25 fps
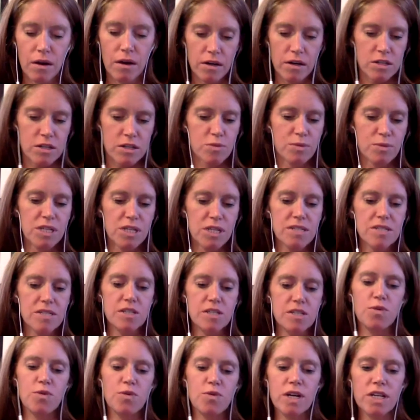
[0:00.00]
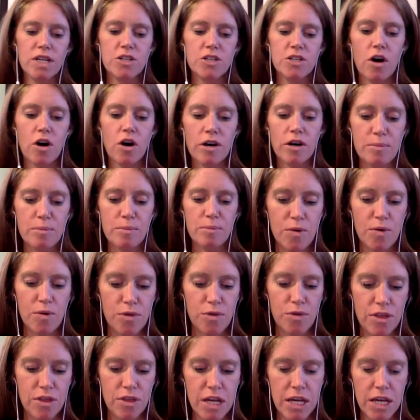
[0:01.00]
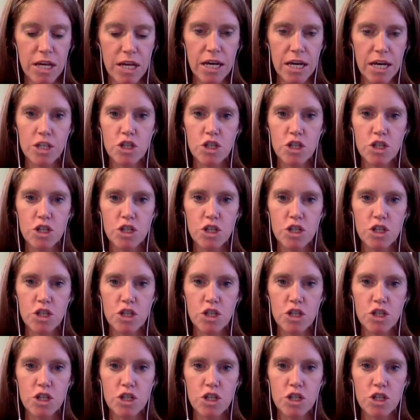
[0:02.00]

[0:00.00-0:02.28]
So Melissa, do you want to talk about the